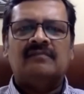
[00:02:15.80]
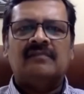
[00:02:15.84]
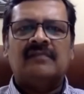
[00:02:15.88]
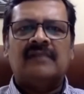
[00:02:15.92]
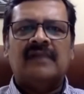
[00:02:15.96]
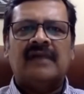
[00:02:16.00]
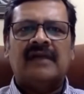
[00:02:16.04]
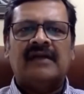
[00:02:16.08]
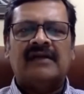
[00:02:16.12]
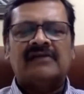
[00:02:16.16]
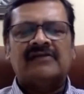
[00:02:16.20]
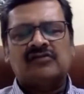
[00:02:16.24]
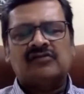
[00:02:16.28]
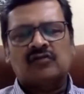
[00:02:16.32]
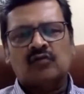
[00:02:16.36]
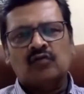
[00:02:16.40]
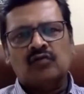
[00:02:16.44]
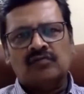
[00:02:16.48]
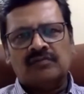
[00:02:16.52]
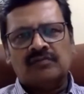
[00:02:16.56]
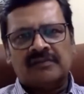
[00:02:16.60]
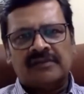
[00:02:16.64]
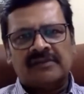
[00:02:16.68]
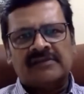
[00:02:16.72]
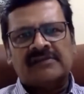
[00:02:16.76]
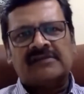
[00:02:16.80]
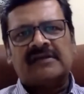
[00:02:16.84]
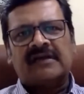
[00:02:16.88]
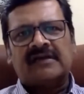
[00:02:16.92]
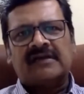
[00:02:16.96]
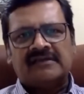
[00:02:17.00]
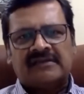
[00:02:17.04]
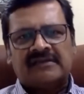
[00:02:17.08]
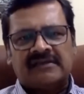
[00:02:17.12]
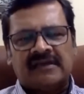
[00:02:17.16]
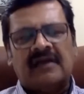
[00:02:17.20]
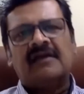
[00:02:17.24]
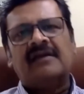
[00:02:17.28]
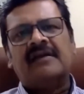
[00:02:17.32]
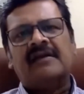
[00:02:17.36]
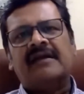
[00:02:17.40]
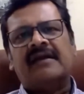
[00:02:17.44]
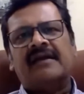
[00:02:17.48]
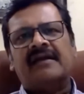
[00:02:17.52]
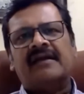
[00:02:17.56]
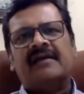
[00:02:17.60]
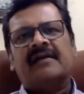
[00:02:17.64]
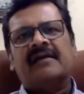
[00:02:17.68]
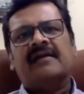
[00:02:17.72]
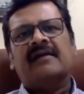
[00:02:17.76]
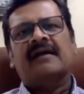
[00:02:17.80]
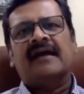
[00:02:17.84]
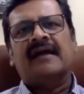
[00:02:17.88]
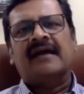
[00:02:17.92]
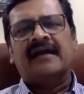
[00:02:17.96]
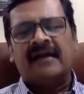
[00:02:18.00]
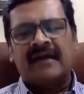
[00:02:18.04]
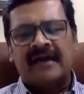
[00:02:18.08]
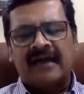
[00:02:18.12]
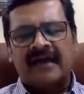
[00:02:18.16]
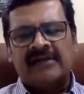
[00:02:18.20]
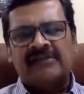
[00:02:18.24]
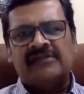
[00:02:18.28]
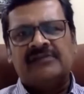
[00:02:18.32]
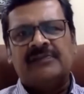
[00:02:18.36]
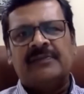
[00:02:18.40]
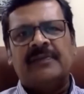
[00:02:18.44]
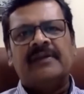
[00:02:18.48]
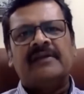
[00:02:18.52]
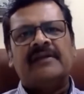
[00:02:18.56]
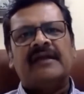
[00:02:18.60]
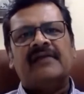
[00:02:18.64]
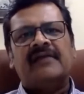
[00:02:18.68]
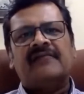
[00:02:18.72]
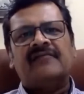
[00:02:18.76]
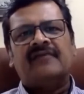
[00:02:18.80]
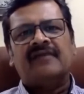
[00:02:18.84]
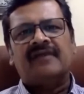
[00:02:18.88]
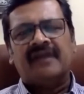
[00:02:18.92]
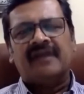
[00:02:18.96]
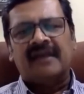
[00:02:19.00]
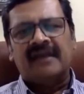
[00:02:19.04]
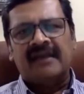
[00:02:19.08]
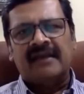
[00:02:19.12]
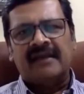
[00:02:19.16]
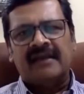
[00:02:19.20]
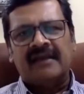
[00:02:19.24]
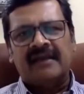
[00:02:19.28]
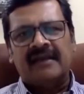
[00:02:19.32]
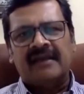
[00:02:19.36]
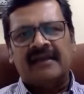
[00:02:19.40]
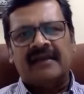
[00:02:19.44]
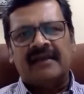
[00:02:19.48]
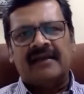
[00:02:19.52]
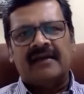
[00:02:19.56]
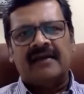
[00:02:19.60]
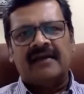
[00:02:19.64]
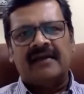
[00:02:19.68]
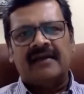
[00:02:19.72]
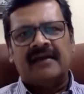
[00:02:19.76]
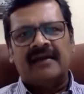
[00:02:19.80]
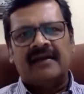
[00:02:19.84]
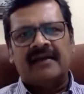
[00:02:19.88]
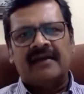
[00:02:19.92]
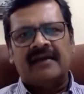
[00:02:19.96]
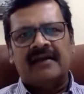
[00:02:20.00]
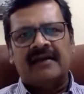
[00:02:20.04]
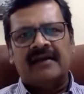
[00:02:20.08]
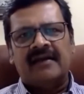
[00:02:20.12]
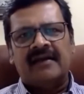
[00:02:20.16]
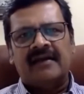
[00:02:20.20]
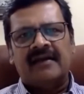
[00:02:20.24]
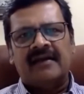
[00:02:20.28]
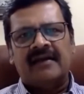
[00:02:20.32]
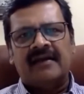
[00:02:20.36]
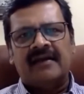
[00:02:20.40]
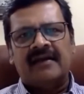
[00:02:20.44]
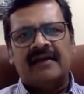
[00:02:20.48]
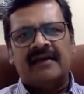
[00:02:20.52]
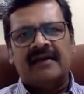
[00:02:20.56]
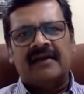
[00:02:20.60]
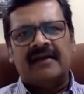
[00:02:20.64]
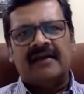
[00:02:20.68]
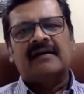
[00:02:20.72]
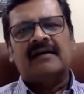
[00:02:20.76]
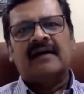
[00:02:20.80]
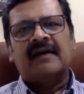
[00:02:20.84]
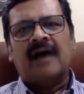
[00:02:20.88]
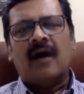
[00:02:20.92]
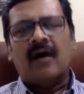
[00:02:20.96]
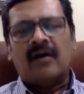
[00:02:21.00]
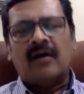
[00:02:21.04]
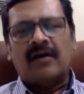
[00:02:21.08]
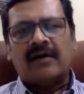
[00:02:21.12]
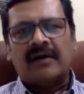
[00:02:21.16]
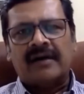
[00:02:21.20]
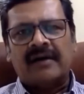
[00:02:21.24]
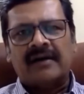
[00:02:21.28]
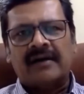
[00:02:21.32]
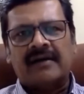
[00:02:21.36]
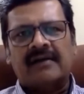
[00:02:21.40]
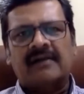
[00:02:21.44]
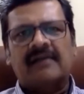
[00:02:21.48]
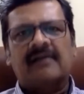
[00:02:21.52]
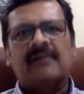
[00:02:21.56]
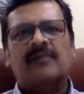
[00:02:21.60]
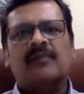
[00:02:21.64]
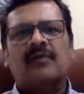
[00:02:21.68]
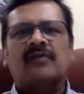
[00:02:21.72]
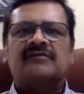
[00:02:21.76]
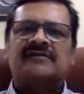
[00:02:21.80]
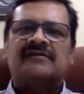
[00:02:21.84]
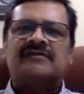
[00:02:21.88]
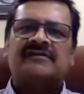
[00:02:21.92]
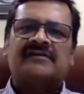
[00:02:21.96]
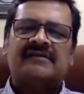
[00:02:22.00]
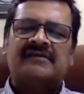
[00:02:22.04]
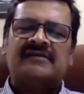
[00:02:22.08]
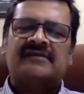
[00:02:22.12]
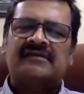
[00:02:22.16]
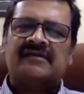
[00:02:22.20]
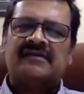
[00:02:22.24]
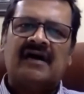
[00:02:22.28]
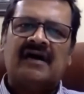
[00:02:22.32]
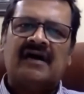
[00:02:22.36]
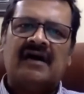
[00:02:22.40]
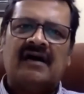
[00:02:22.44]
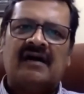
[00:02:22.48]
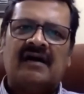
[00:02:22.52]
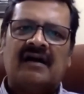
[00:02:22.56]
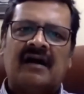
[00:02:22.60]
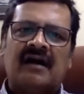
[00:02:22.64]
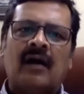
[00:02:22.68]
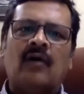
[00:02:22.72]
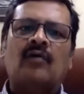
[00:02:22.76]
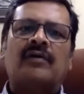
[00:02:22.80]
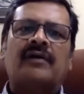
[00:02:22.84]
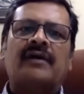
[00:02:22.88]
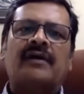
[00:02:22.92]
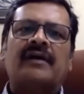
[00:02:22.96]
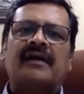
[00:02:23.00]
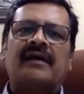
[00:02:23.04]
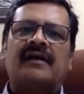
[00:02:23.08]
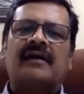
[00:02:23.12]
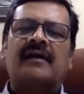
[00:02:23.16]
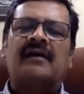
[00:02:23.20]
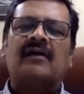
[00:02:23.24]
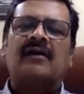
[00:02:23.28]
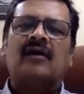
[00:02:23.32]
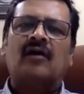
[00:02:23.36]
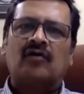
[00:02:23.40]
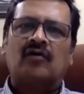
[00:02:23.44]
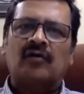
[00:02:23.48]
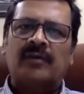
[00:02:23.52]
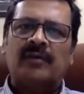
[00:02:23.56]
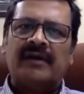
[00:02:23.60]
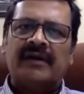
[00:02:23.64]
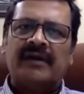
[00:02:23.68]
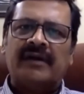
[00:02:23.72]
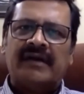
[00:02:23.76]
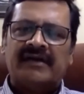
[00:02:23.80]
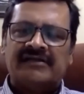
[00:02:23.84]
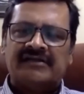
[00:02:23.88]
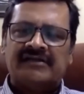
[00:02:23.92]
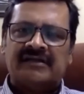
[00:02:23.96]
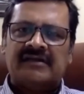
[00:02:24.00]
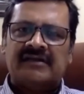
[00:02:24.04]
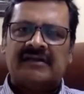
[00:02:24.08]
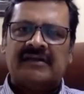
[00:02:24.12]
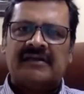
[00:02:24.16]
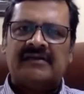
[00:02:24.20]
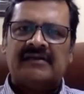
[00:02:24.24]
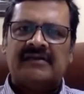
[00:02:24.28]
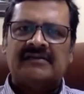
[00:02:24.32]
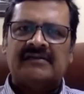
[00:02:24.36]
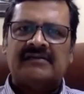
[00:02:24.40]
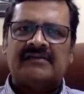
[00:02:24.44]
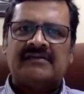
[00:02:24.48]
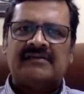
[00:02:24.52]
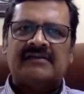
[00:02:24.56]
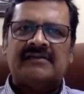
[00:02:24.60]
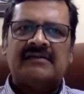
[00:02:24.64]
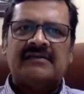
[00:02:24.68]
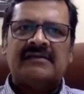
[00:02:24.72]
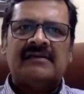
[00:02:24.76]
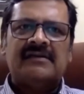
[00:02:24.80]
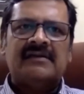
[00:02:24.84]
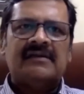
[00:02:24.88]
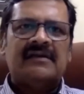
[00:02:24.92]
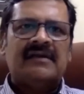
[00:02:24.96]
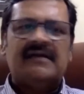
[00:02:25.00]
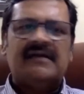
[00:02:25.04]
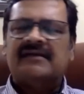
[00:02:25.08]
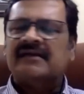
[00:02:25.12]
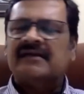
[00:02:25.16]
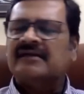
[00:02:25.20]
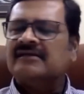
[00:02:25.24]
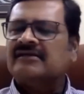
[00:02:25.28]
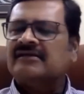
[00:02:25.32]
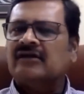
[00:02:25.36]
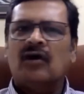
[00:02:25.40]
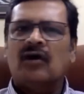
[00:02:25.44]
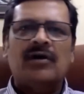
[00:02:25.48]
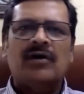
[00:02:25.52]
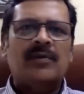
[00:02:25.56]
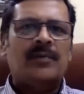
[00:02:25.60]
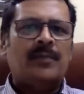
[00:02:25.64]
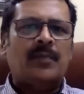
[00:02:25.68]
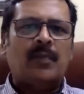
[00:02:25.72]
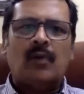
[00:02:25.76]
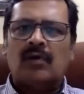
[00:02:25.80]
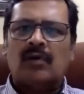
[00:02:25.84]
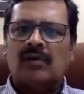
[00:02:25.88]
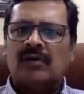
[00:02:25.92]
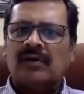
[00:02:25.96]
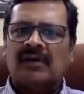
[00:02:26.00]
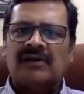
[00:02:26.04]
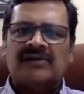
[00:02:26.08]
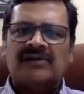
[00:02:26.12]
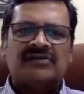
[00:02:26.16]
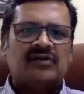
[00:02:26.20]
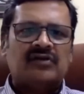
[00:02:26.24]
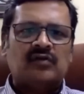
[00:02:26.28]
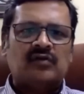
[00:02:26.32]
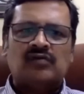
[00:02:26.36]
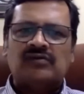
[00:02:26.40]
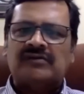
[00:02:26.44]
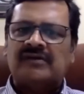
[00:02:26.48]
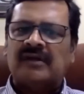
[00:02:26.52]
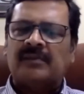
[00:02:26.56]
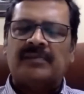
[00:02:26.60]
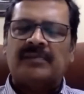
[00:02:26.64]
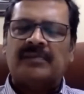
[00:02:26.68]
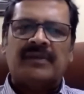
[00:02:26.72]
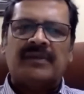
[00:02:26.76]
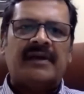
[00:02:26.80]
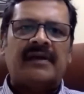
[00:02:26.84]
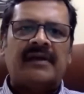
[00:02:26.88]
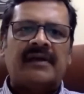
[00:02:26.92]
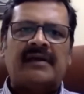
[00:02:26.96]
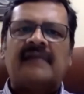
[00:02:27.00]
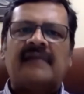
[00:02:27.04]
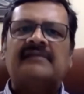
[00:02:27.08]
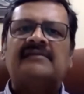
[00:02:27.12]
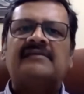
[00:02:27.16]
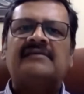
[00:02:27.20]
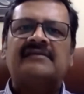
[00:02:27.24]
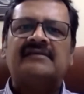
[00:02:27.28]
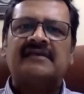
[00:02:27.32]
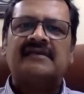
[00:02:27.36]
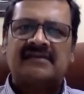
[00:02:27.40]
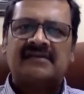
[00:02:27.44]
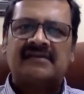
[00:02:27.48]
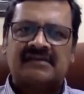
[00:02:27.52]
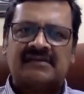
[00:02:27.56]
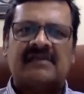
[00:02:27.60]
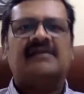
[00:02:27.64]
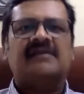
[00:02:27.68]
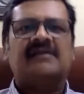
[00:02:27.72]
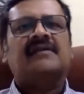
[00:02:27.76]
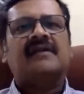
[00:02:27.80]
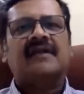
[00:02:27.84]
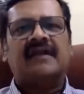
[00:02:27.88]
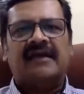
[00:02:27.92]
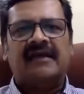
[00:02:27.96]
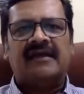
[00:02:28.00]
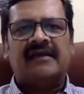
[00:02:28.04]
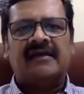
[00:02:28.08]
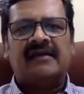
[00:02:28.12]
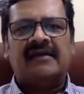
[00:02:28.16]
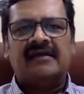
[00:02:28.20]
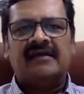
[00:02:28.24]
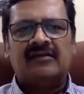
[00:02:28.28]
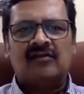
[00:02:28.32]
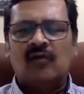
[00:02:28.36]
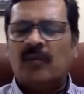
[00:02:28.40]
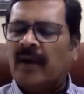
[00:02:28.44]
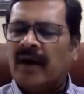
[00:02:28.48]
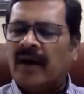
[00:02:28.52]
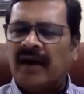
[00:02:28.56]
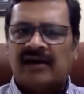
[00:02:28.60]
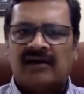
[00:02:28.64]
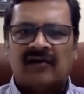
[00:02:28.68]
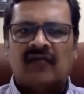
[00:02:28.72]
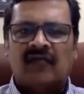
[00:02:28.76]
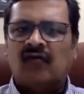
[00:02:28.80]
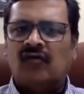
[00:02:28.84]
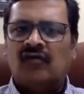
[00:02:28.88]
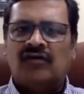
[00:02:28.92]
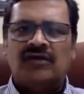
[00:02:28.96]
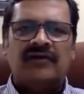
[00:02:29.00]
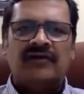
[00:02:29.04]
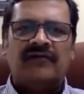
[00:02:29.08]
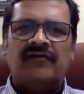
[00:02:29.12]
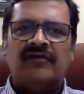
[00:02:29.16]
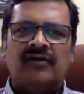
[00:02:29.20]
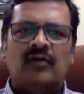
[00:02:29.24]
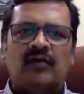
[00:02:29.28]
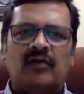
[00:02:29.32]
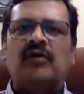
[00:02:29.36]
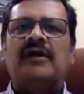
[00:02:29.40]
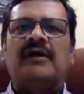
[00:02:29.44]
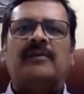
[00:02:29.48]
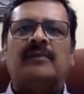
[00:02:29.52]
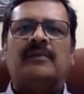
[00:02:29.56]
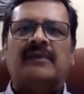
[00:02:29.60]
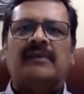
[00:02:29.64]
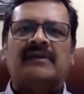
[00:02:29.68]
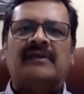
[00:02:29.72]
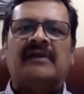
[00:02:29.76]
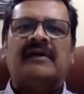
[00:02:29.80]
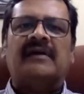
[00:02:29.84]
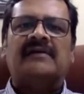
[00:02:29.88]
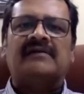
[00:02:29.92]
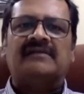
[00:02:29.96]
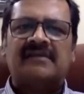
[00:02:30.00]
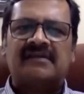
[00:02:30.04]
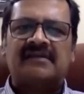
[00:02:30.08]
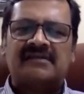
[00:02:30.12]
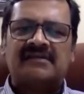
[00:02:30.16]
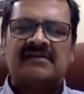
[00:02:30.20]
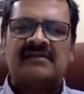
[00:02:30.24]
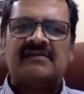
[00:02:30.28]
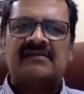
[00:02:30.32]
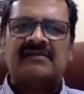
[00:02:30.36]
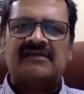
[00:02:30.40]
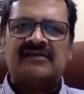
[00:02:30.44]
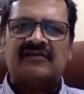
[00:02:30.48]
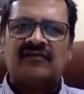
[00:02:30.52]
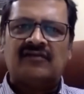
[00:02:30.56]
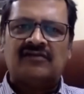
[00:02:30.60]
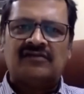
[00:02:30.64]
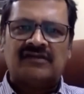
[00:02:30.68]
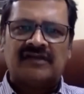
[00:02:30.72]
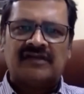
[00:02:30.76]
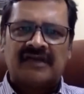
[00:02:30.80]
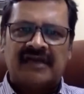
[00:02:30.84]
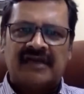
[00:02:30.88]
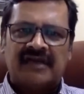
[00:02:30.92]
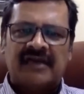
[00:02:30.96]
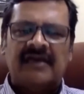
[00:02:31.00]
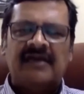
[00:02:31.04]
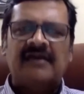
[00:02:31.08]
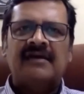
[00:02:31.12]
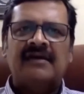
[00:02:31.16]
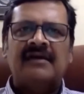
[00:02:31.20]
it is through this consulting engagement that we really learn how critical processes are, how critical documentation is, and just how important it is to do something consistently, no matter what you were doing. The consistency was the key.